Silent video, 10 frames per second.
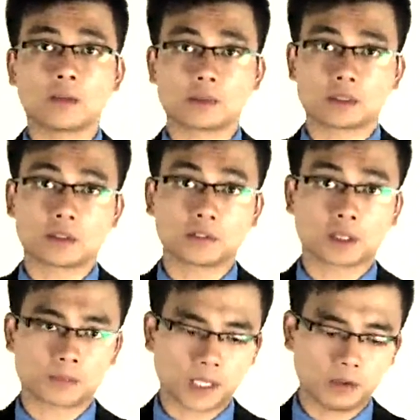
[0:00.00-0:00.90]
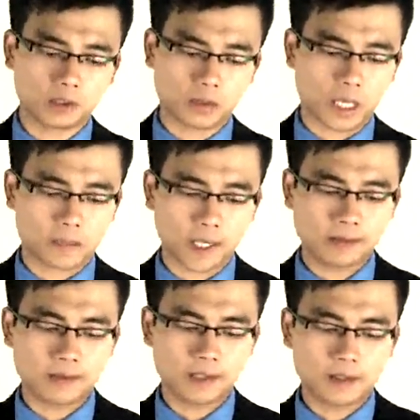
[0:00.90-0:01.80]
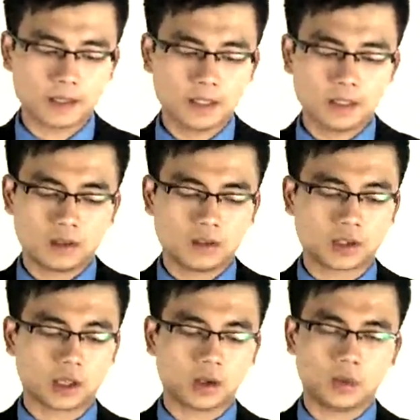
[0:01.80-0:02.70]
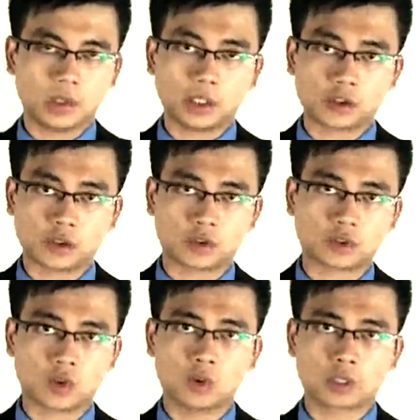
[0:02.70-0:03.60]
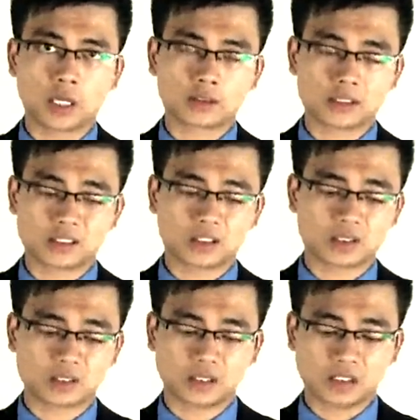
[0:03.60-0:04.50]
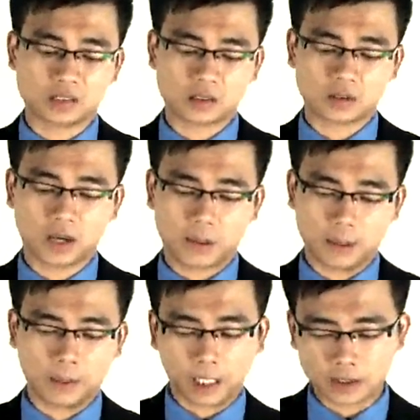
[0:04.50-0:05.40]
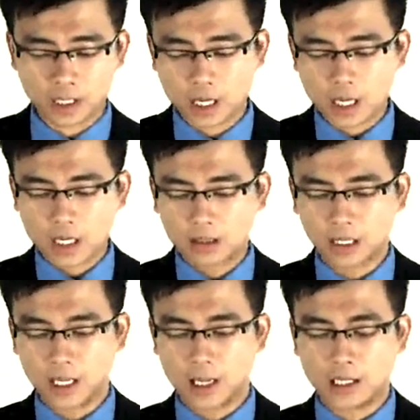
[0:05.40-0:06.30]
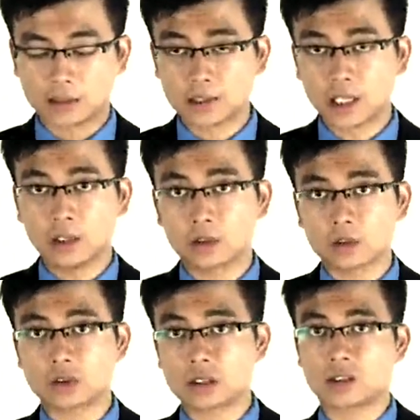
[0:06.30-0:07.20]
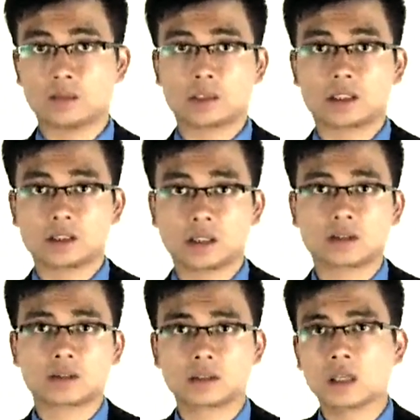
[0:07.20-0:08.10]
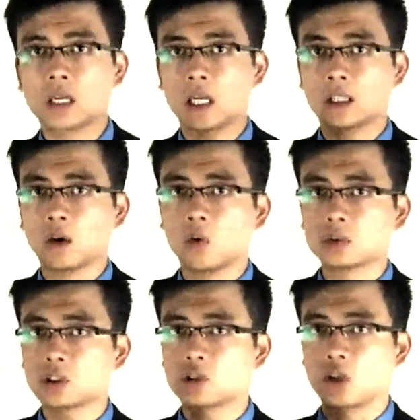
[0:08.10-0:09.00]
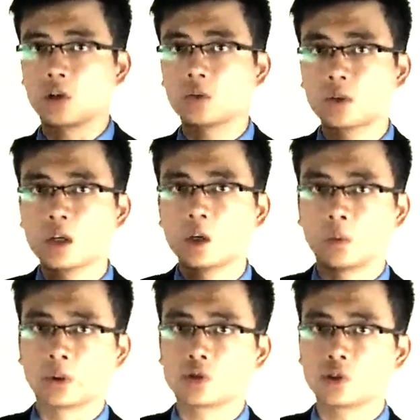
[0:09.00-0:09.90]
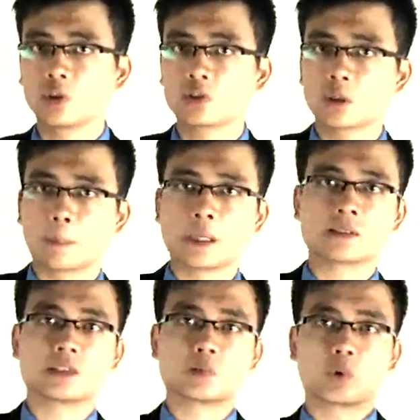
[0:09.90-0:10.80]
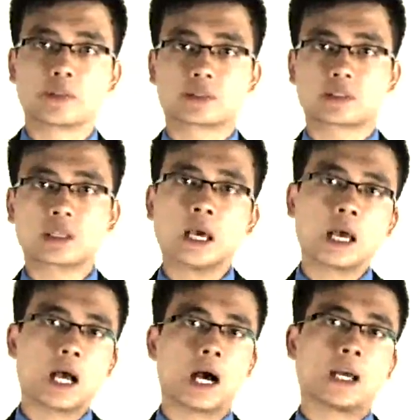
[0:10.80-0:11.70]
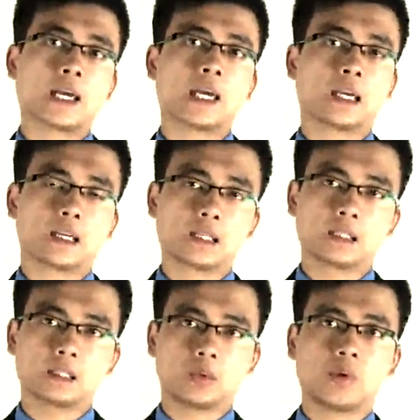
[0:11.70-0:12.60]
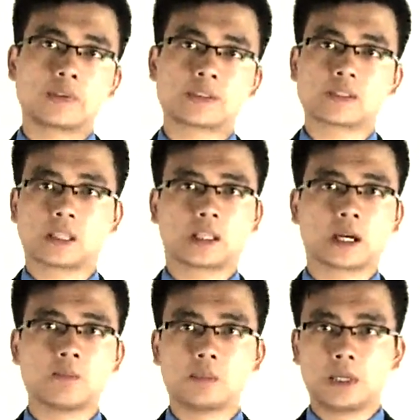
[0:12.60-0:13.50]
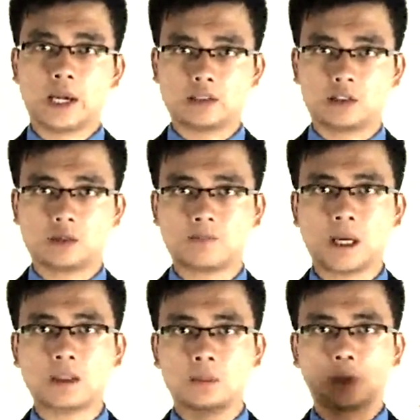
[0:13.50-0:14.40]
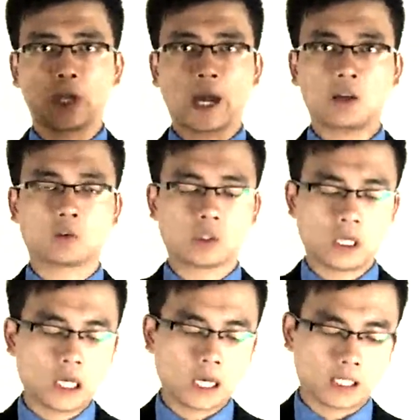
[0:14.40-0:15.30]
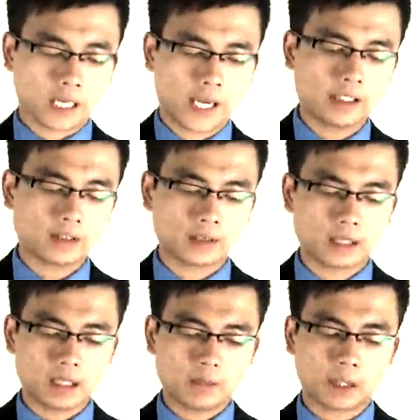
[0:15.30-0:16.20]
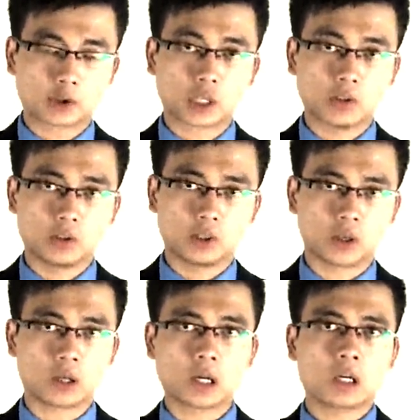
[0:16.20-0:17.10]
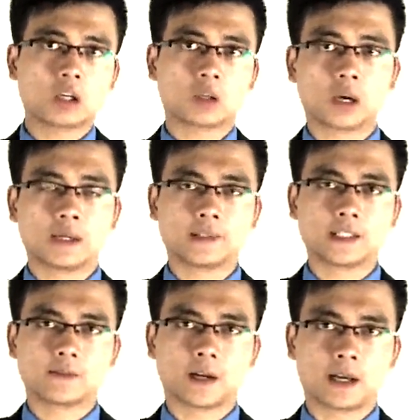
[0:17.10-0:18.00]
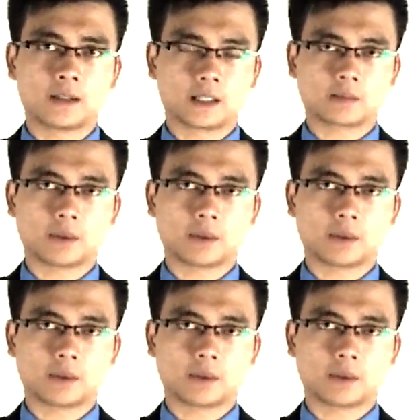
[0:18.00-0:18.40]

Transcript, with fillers: up suffering a penalty, maybe. So we need to ensure that this does not happen, because the internal control systems exist in order to reduce the business risks, i.e. the risks that a company has to spend the money out. And hence, by trying to identify and